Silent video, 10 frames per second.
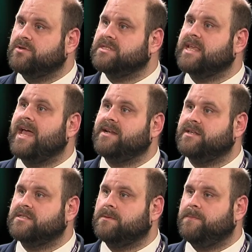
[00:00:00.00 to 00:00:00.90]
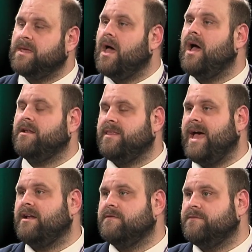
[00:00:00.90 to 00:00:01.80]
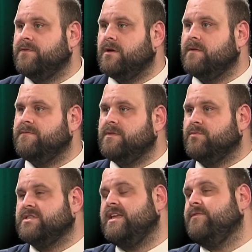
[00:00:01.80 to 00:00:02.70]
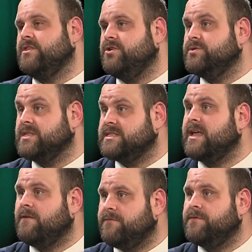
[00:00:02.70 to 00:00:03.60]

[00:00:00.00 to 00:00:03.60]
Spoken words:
or sadness beyond that of receiving the news itself.